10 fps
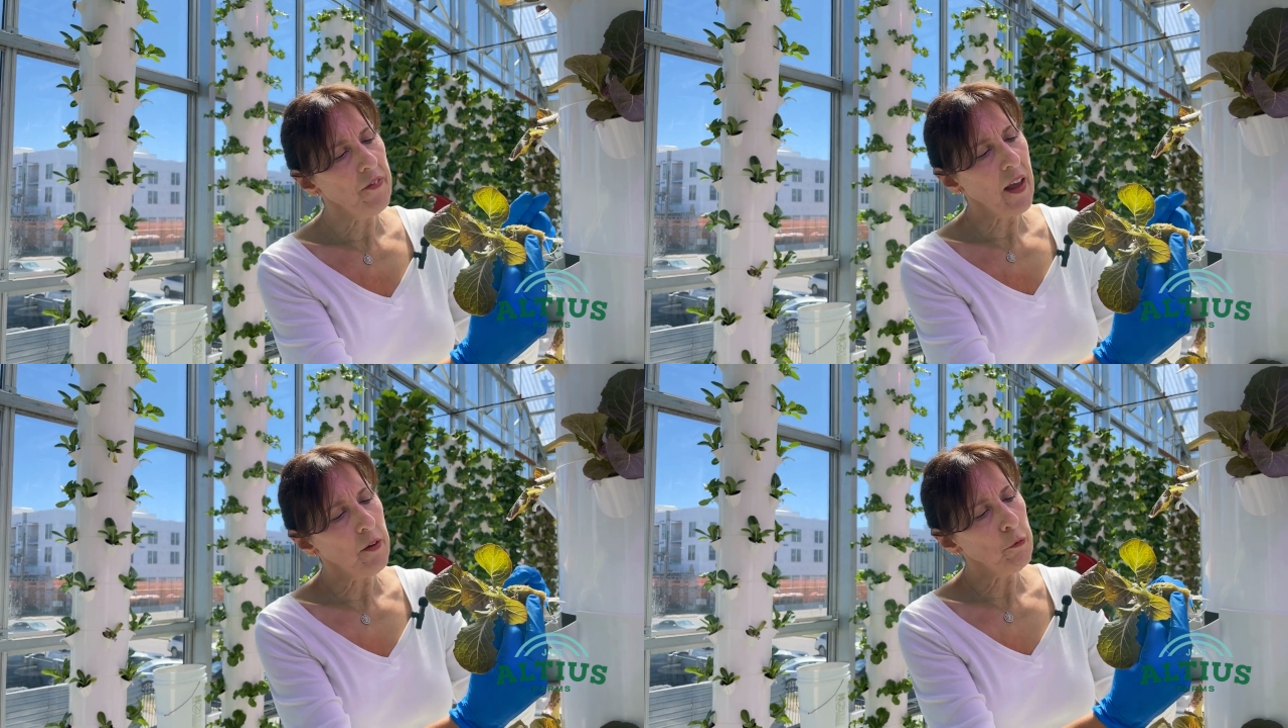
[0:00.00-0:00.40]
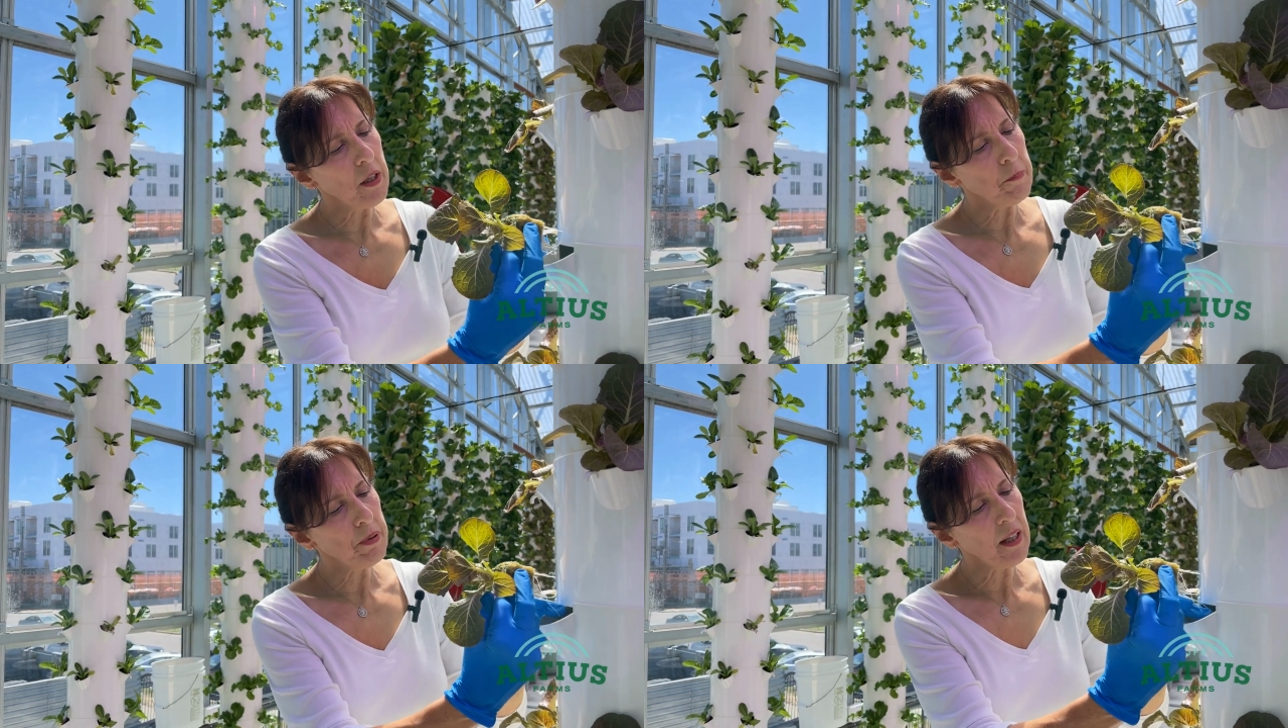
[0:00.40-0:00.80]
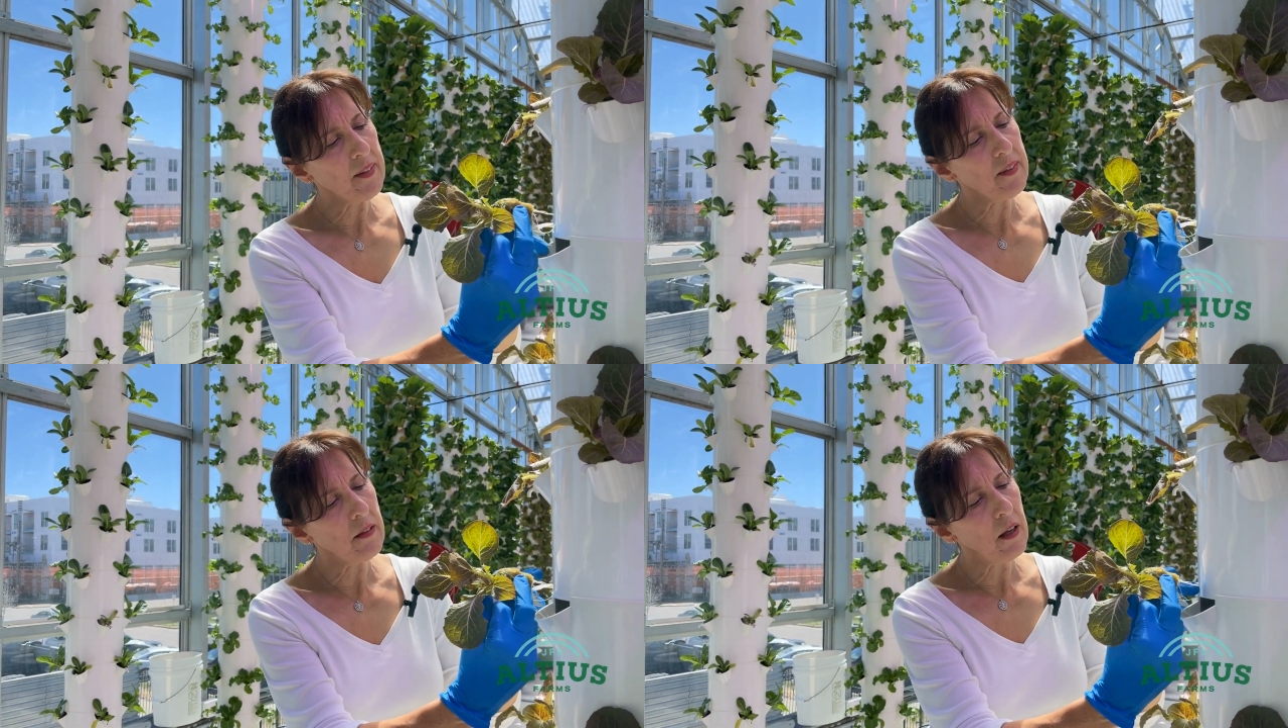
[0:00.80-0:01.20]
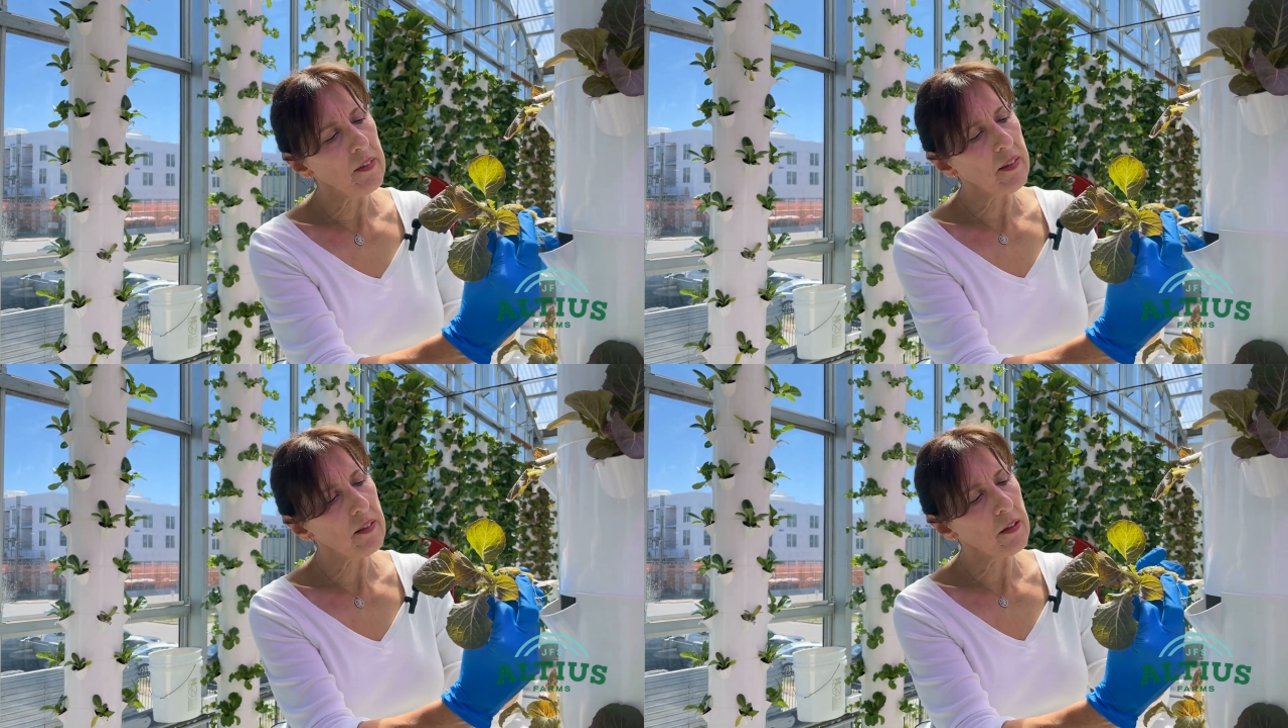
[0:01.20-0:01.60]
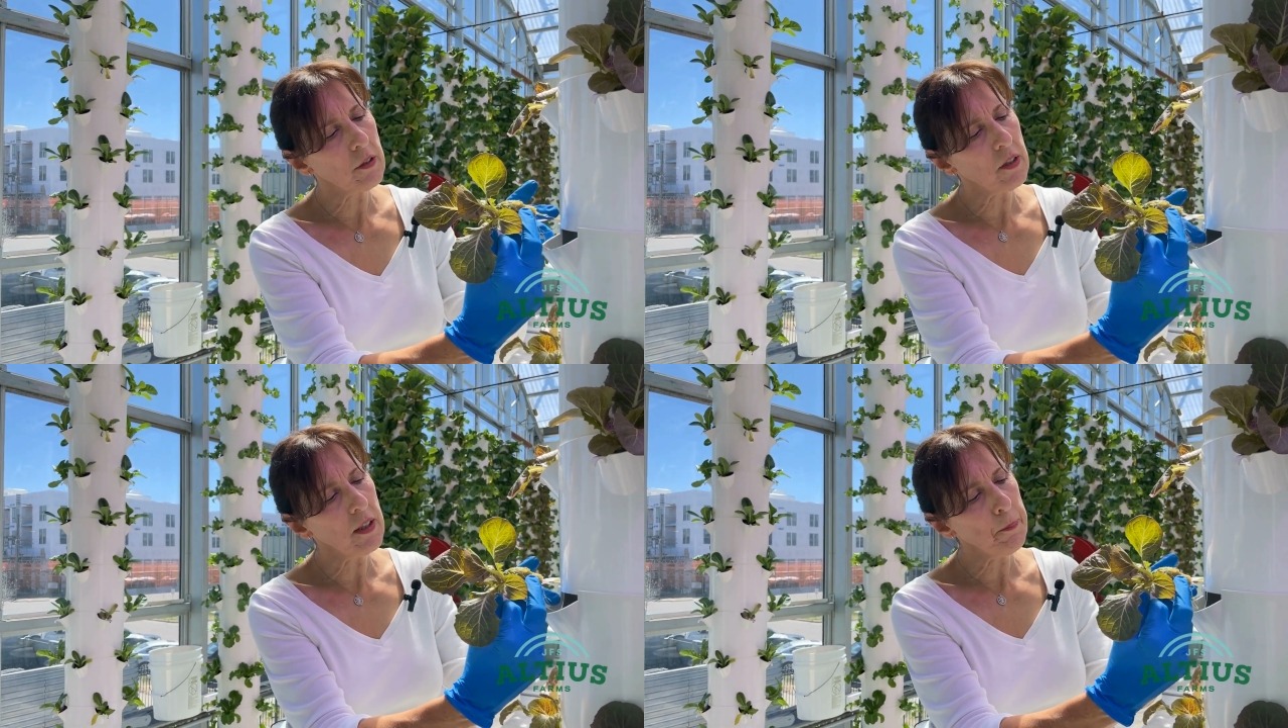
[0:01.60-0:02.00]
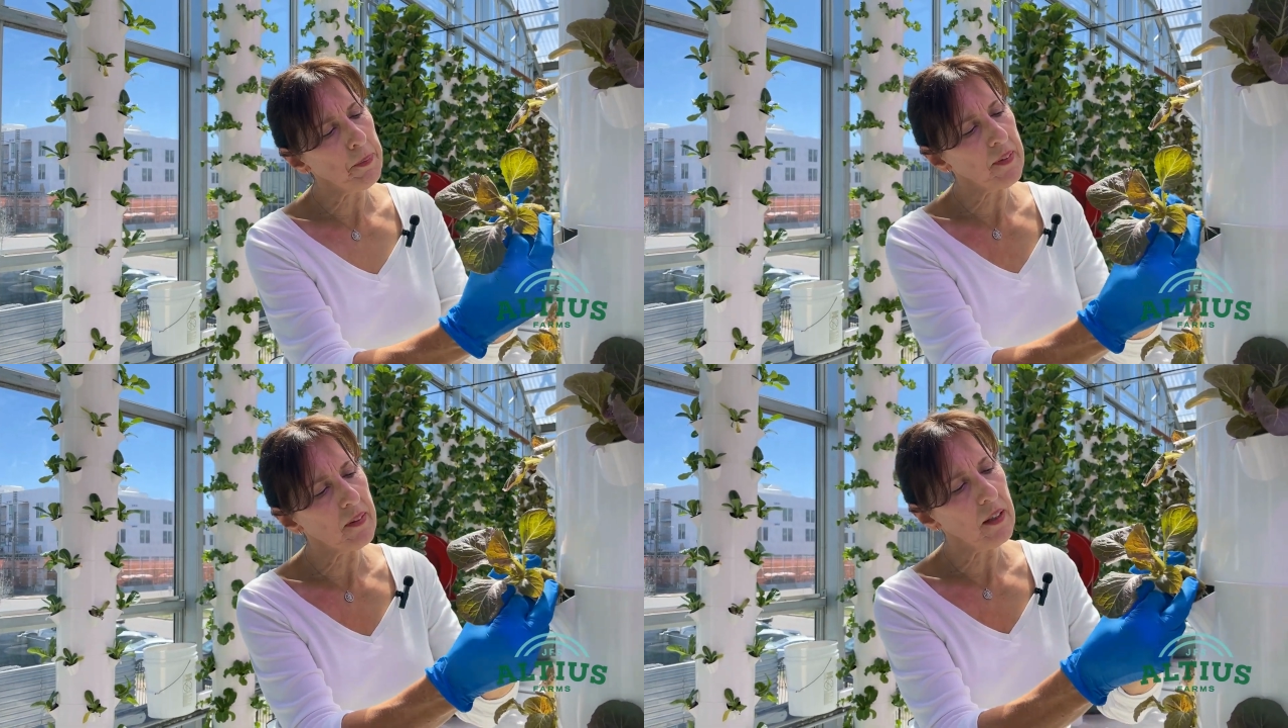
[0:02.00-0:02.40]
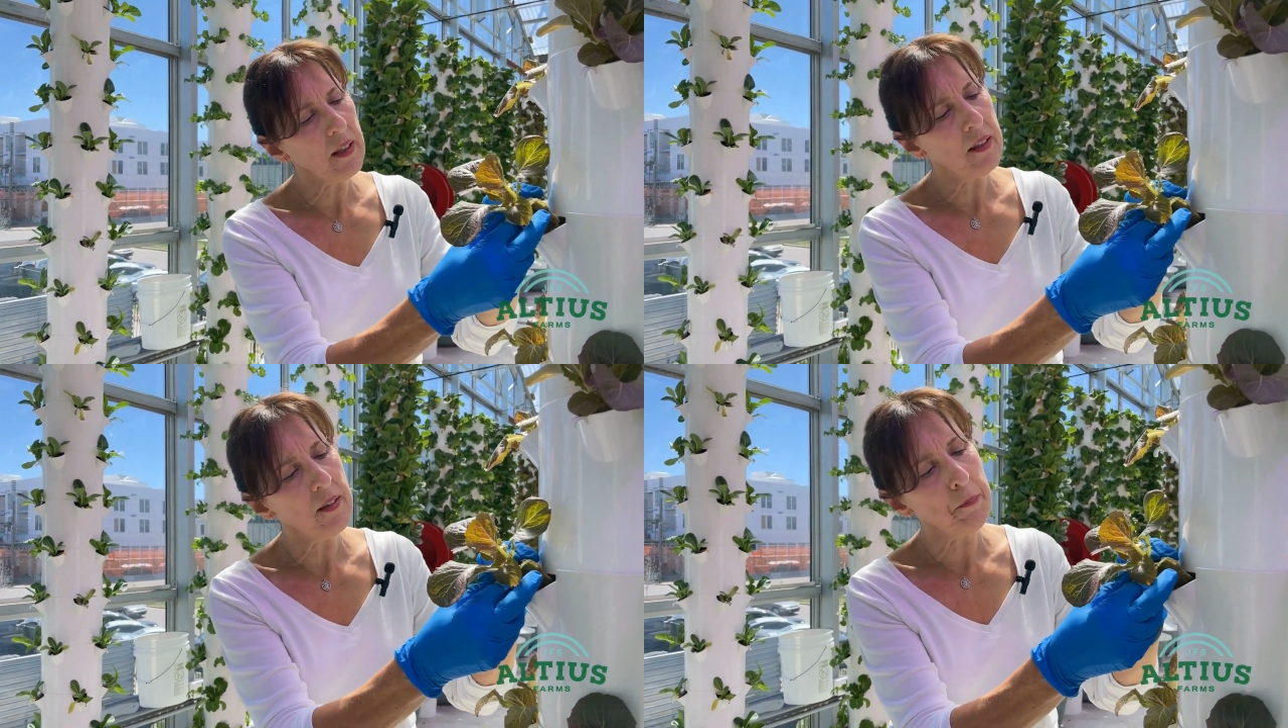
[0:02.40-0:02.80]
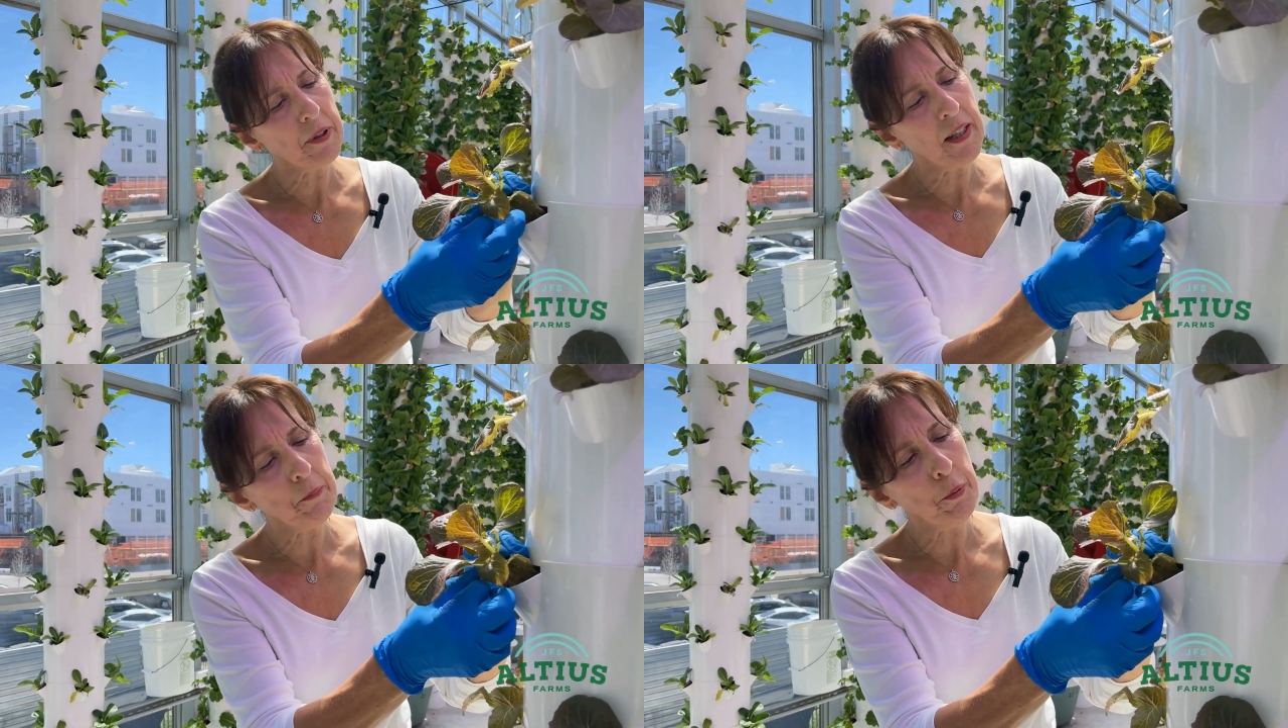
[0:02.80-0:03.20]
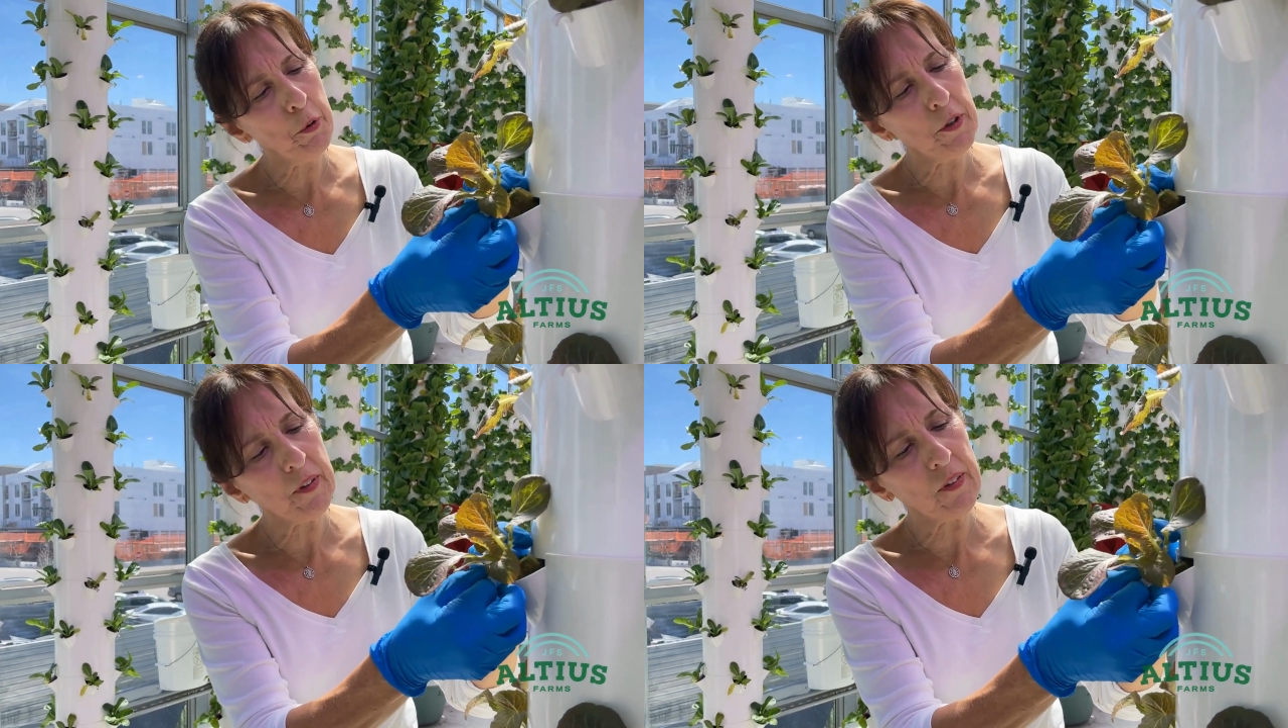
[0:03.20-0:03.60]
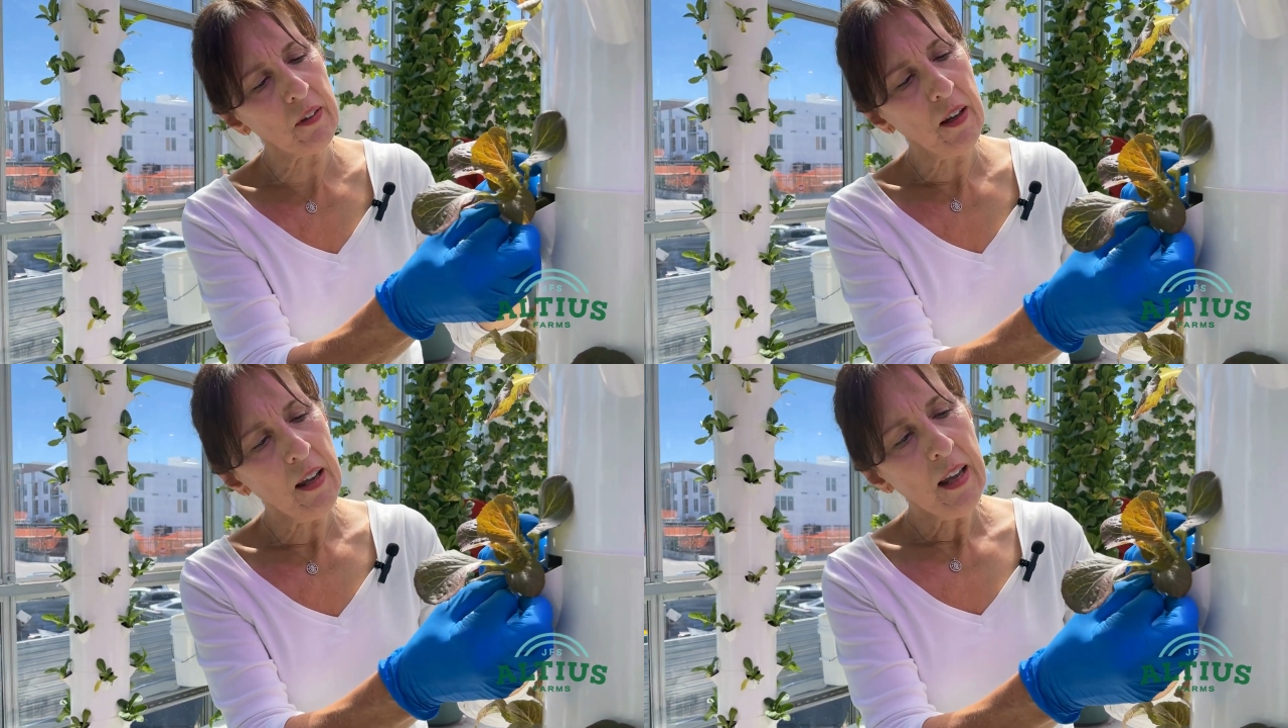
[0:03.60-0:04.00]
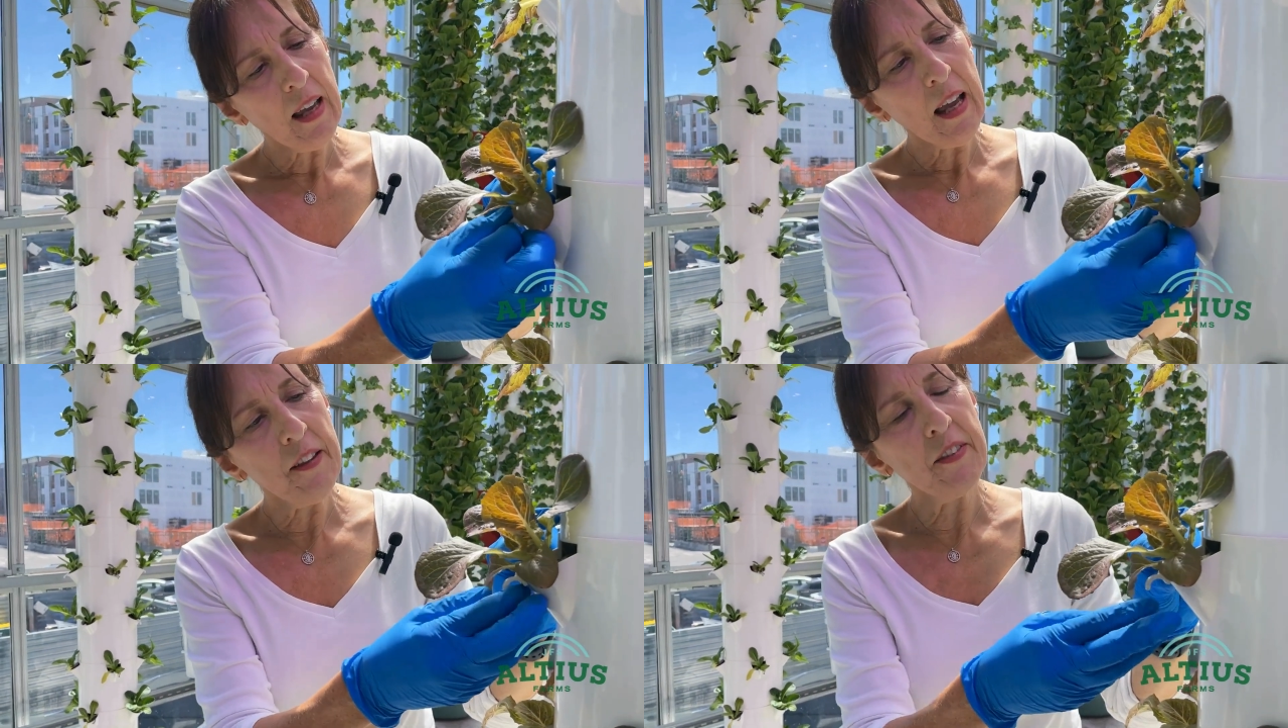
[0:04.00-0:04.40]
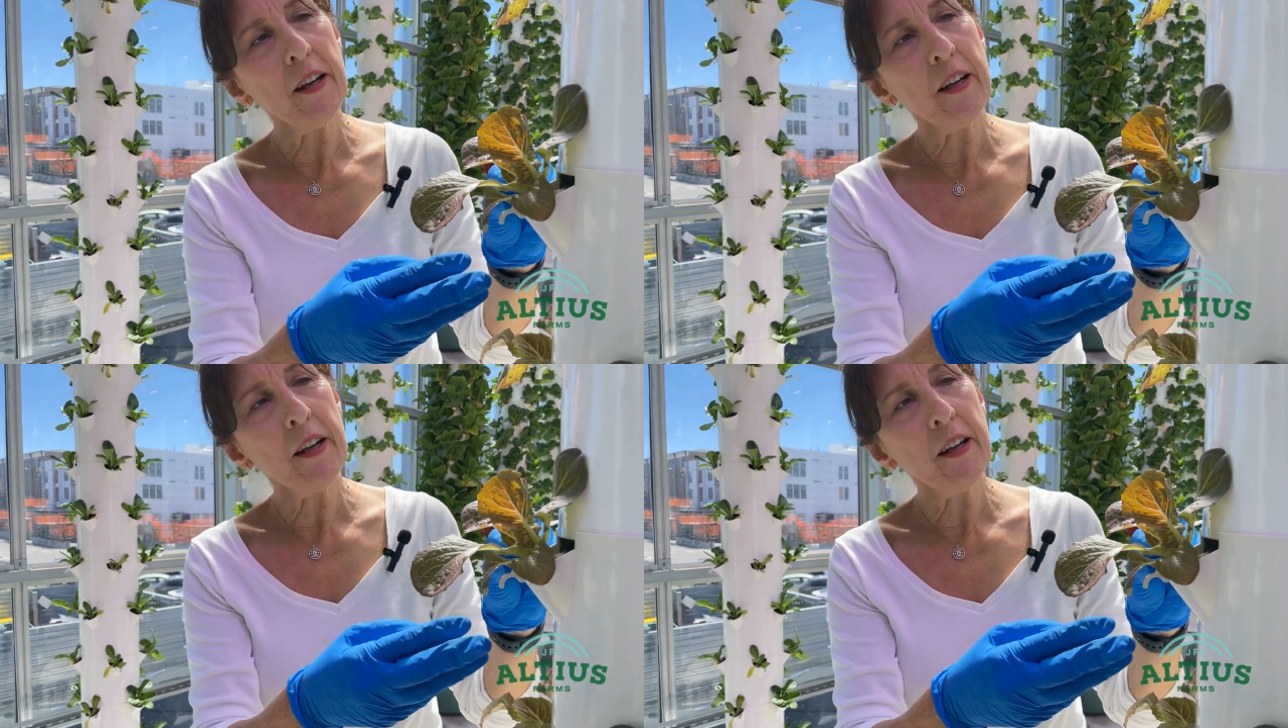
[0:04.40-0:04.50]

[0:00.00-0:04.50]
then we place it on these little clips in the plant ports. And